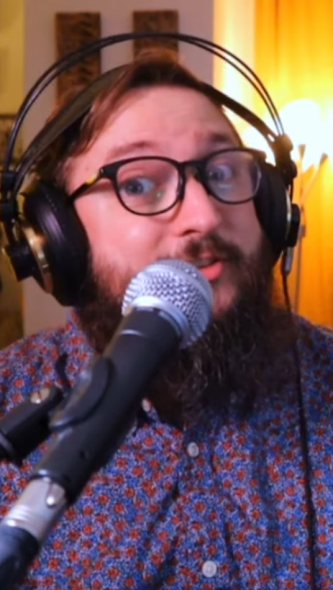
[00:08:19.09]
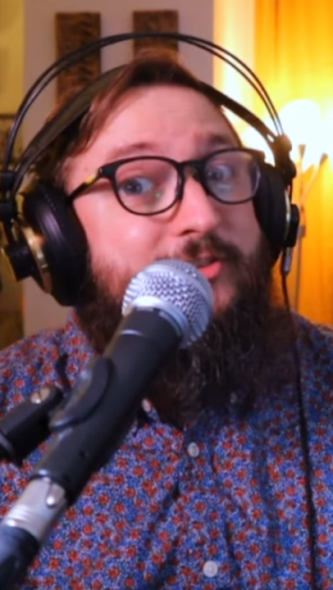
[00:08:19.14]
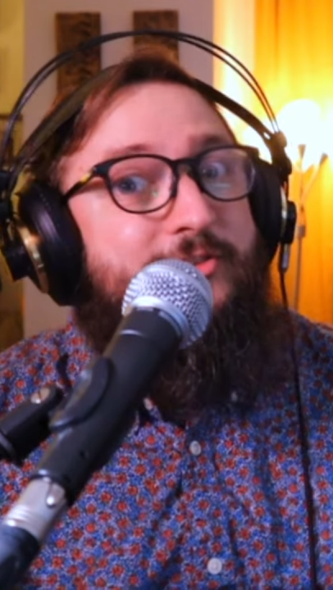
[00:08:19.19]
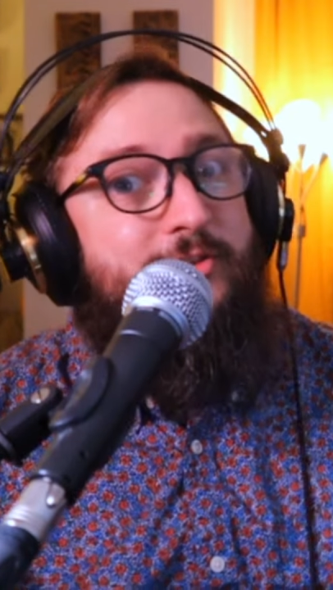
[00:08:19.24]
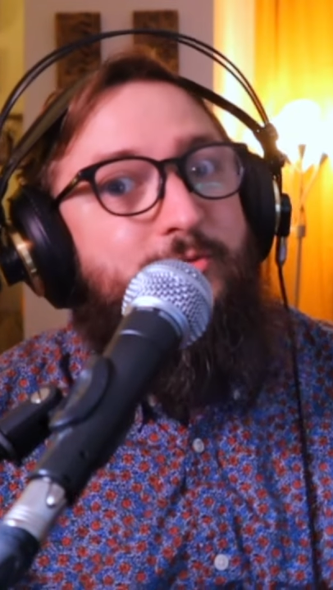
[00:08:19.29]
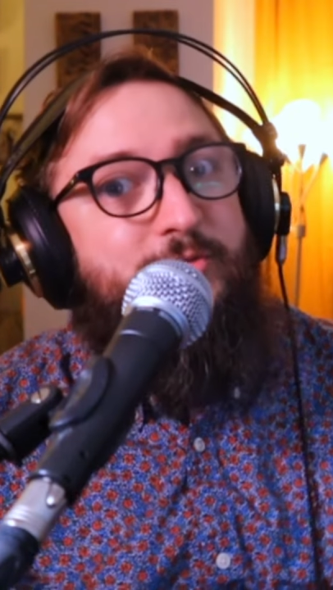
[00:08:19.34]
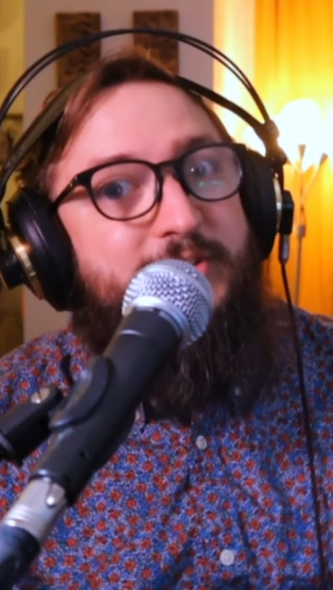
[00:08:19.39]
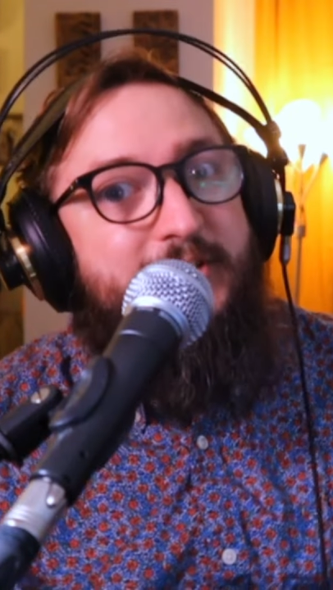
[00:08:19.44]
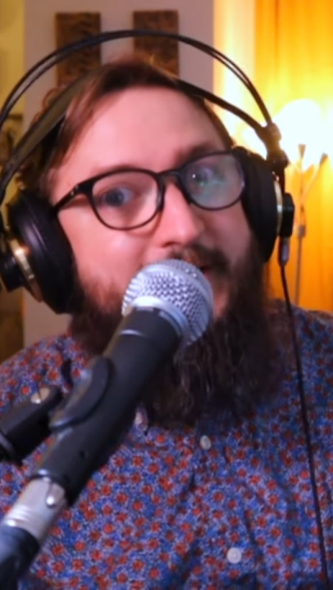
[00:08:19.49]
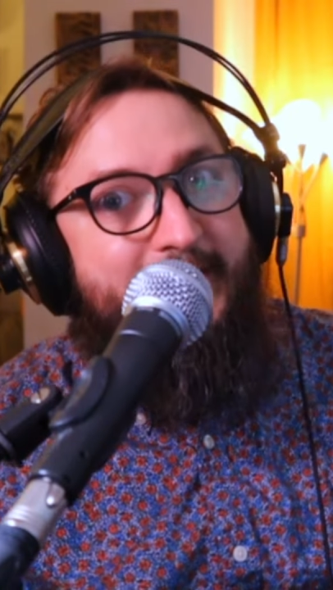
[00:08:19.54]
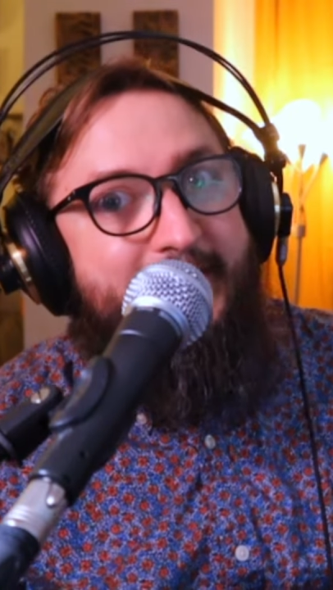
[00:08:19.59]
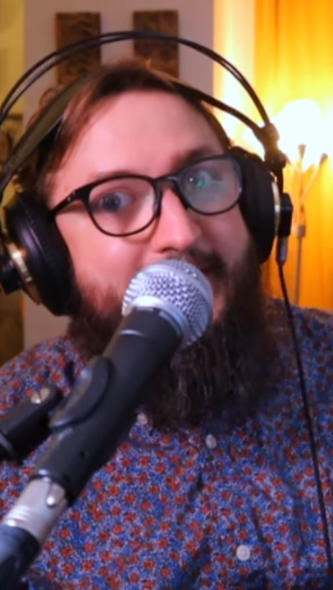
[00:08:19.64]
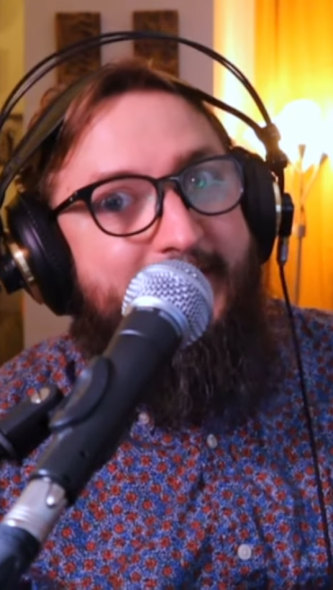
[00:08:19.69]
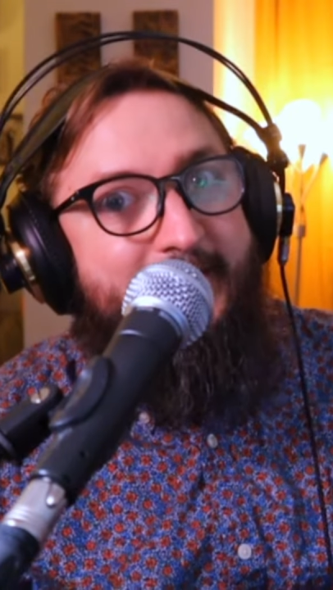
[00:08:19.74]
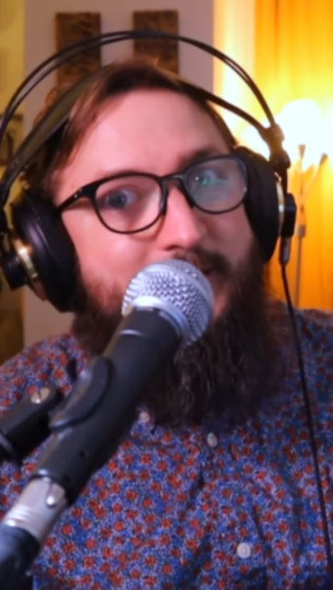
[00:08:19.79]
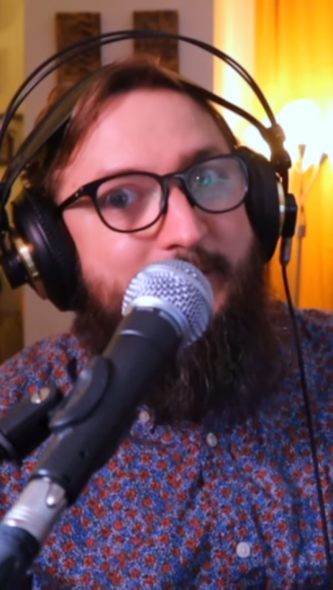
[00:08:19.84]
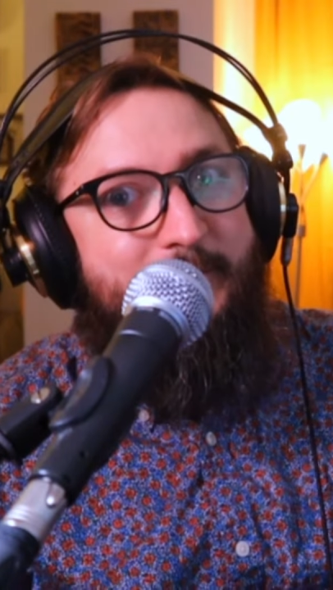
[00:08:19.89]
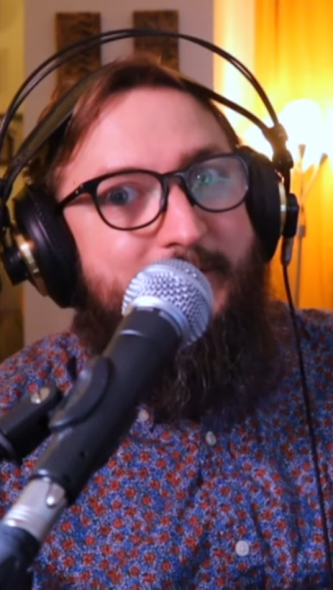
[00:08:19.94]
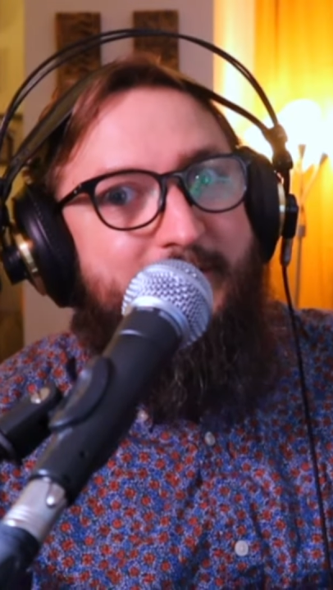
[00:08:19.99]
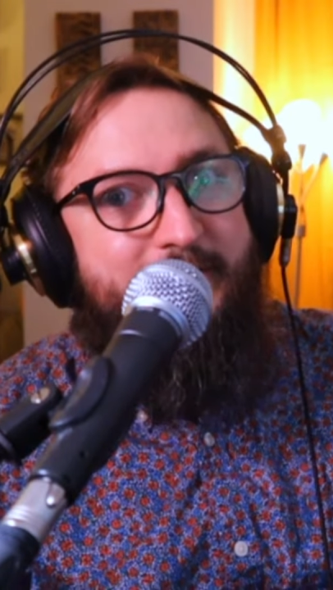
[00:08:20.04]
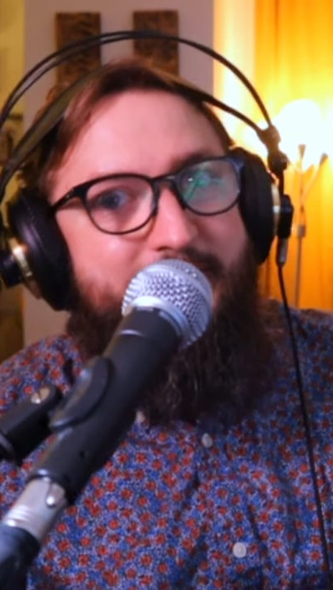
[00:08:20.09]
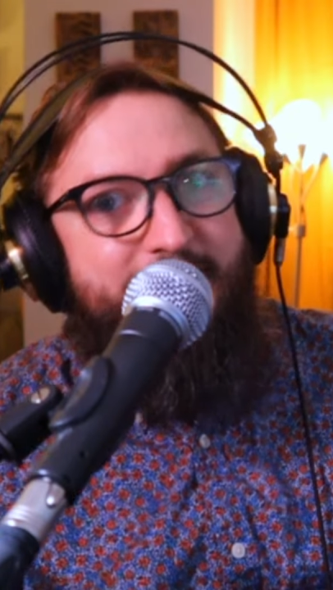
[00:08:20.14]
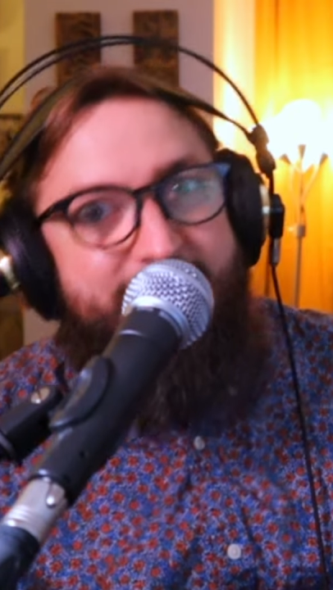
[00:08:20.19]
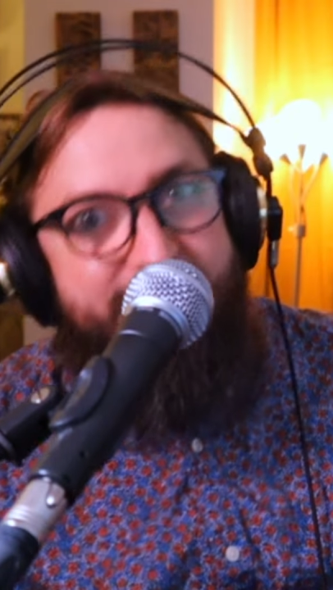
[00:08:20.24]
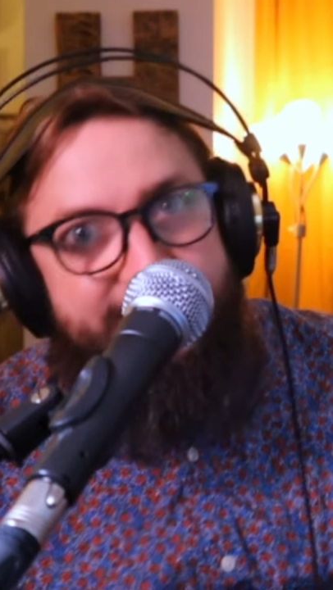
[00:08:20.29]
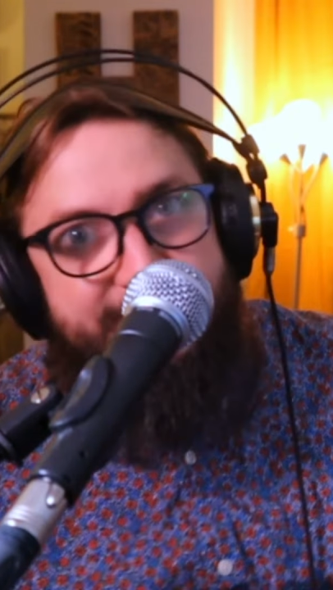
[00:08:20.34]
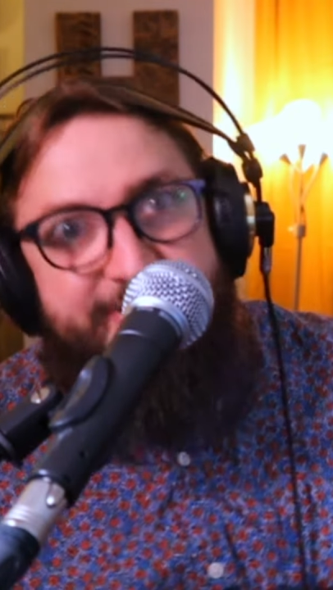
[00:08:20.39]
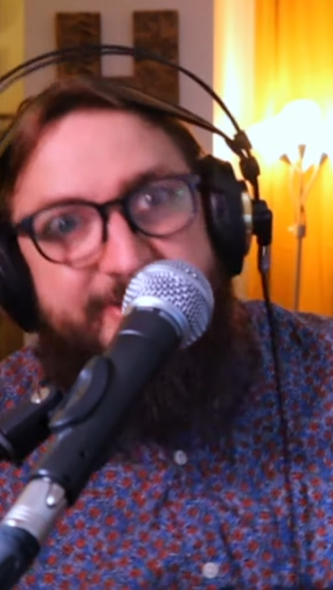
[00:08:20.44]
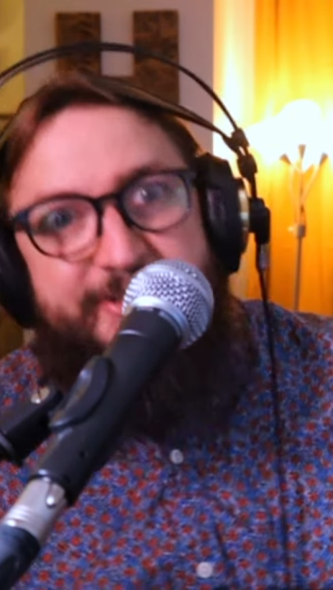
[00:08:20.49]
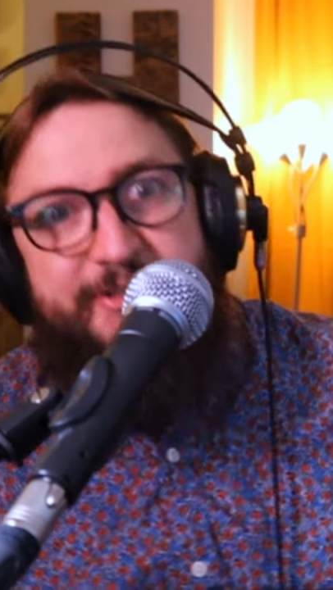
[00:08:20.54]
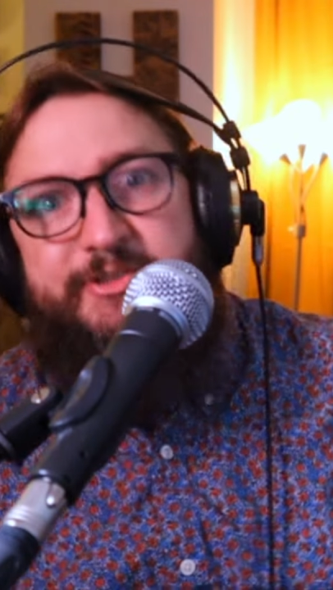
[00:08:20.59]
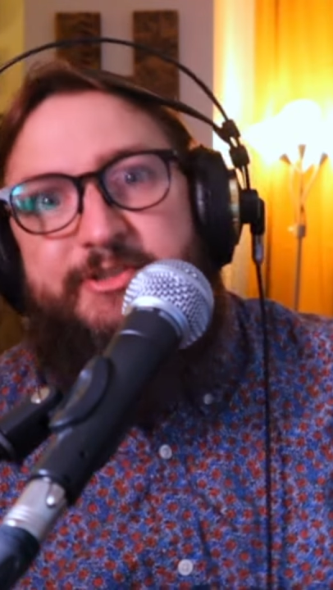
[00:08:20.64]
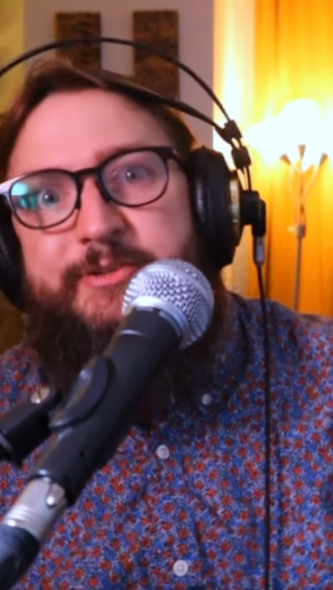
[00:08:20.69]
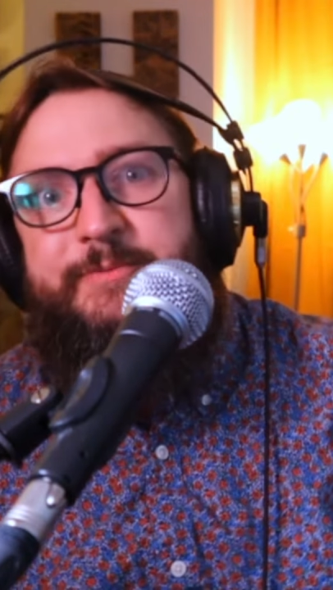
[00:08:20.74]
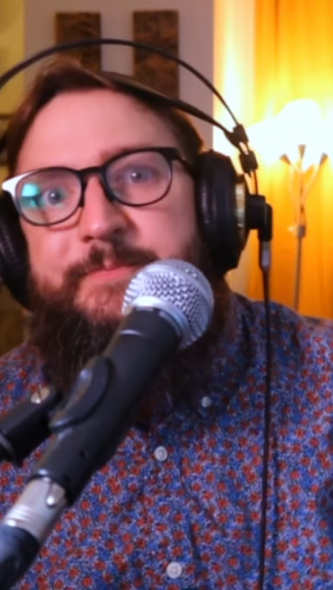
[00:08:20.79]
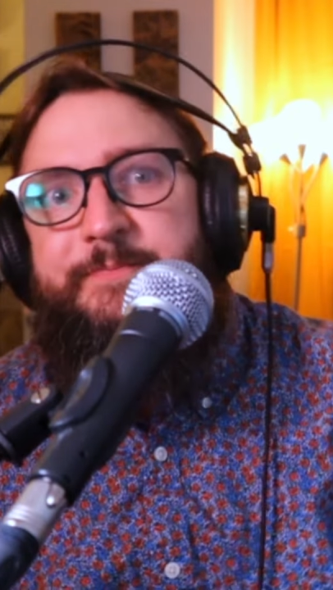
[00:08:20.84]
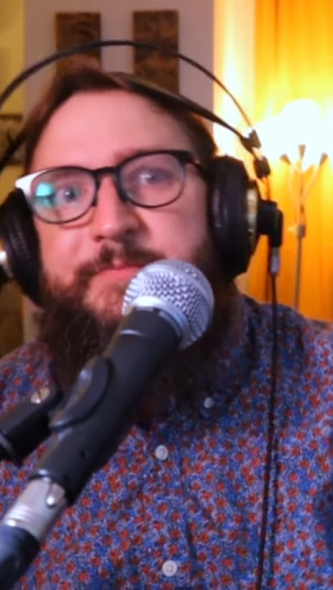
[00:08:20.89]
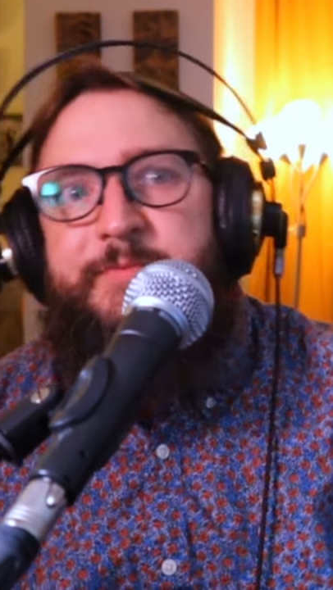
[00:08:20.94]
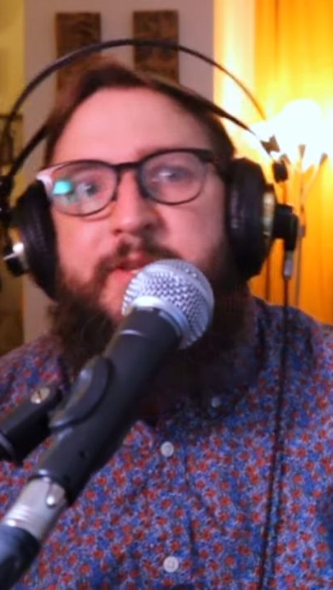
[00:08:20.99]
So time signature.